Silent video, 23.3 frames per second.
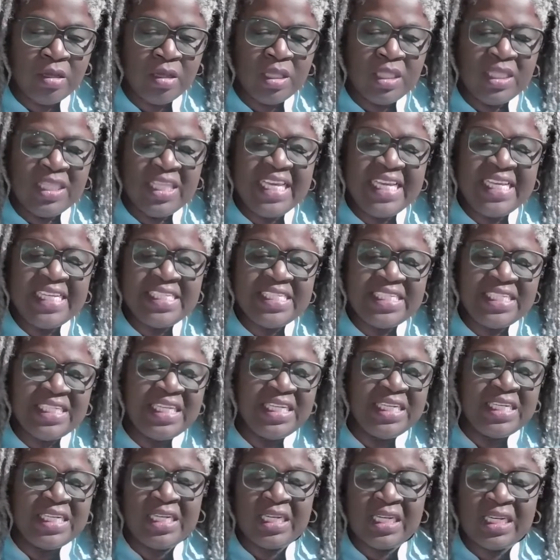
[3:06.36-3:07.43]
These
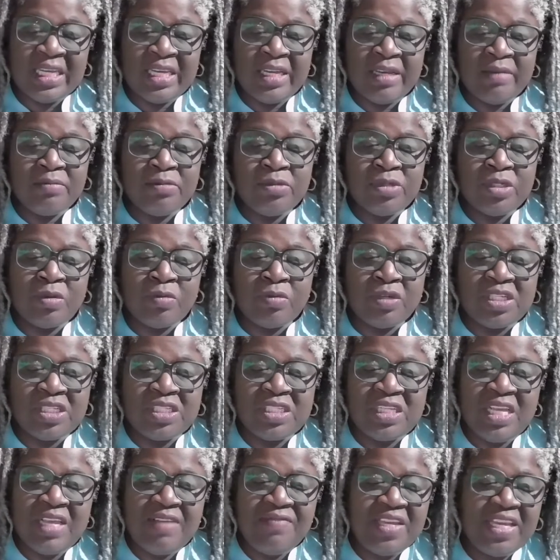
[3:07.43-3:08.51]
needed limbs
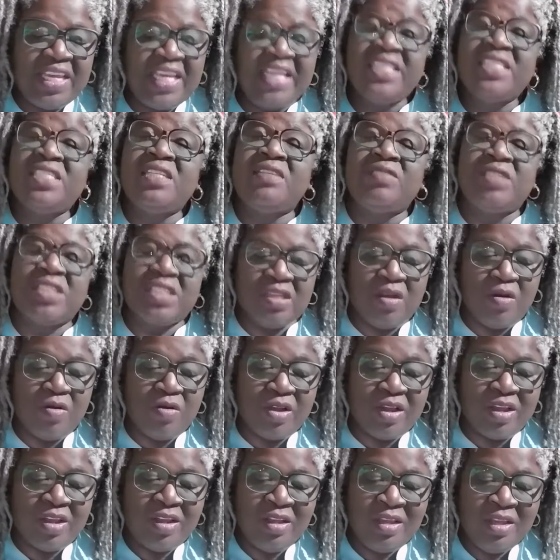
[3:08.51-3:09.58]
receive the kiss of silk.
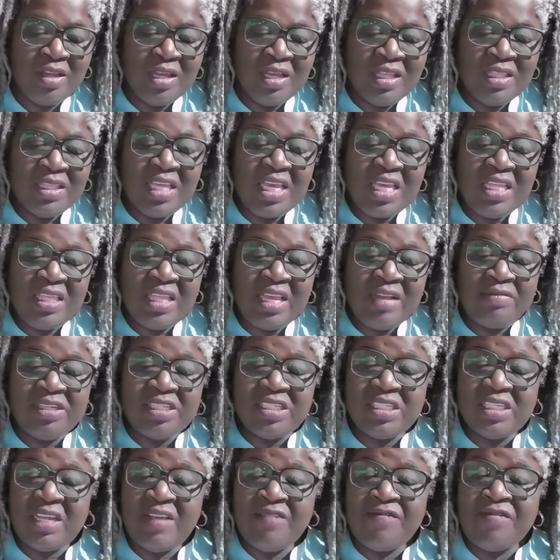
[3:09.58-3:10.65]
Then they
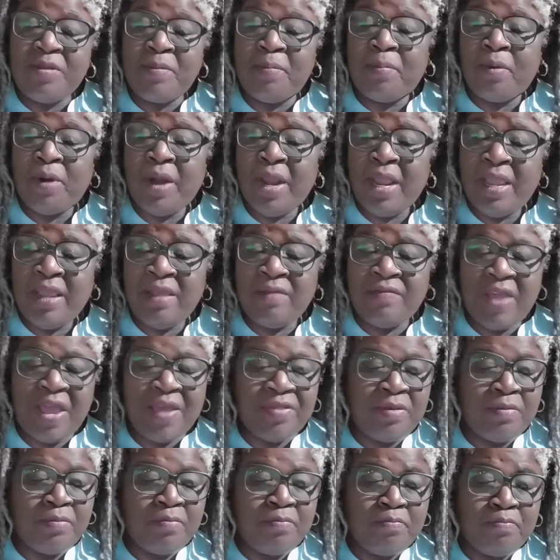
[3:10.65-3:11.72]
receive the brave and
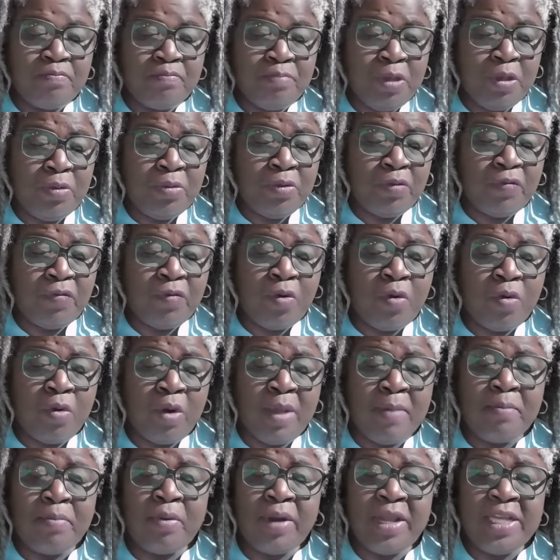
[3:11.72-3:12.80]
the beautiful
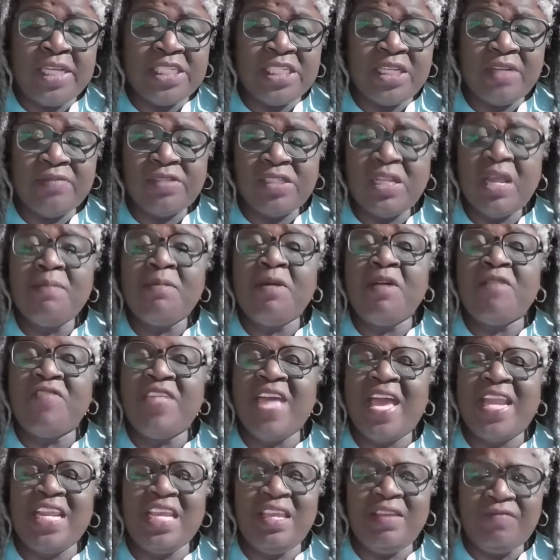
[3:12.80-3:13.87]
embrace of some of
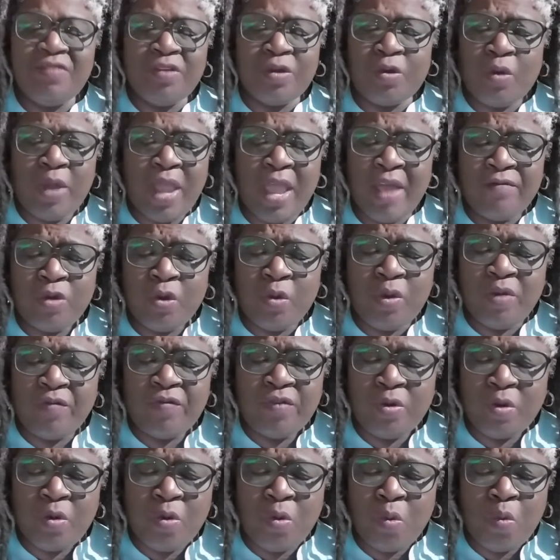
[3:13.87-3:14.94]
that
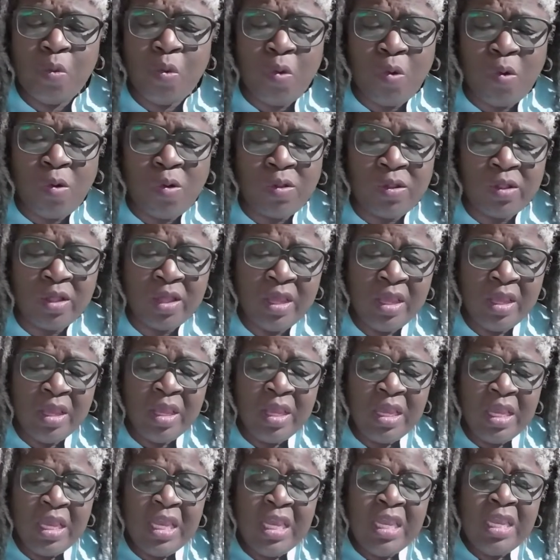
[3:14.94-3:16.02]
equivocal wool.
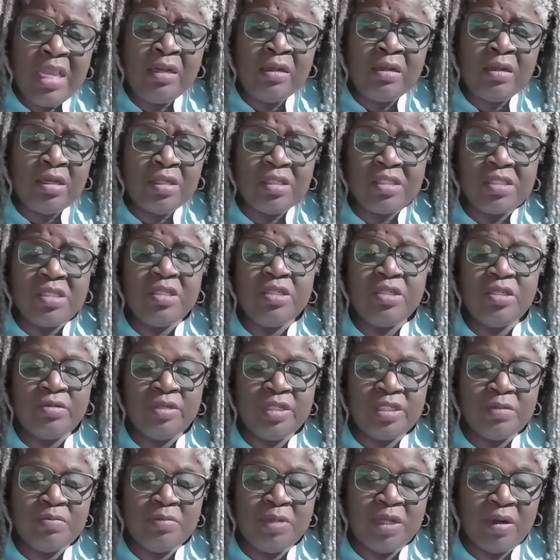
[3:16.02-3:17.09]
He looks into
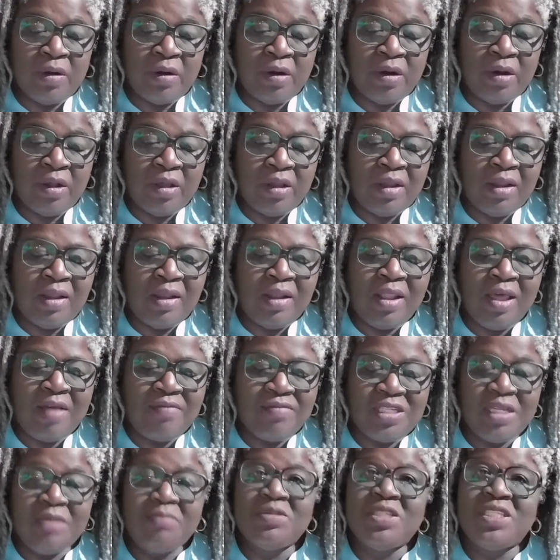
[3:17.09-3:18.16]
his mirror,
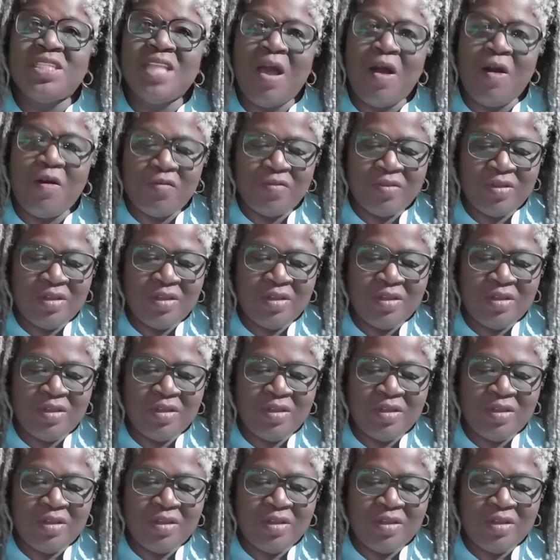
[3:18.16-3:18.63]
loves himself.